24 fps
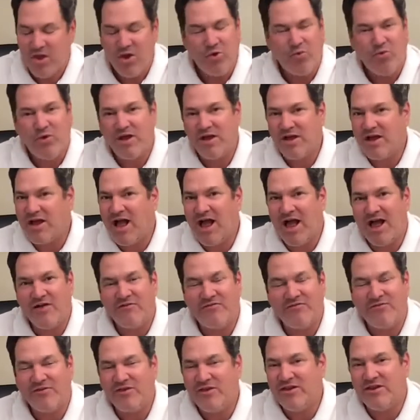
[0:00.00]
When
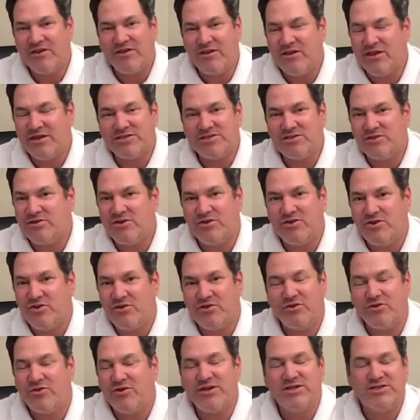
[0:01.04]
golf, is,
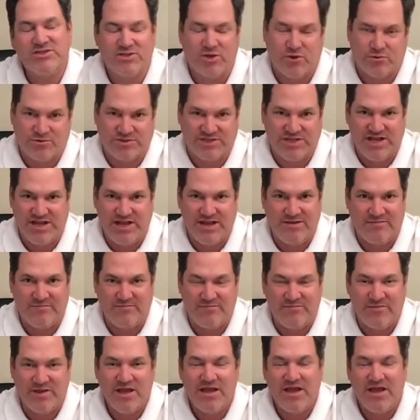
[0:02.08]
there is no team.